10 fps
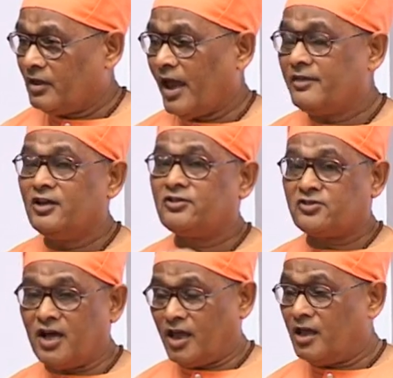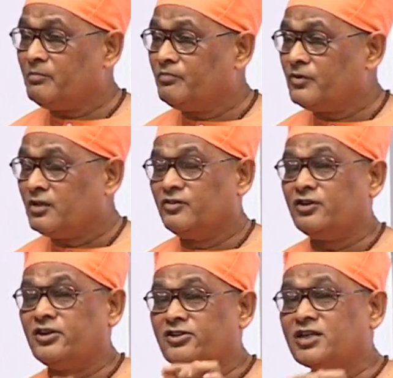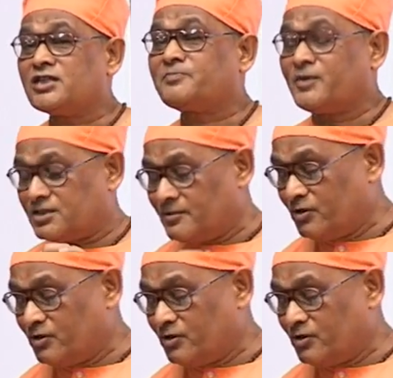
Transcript: at that time, the richest person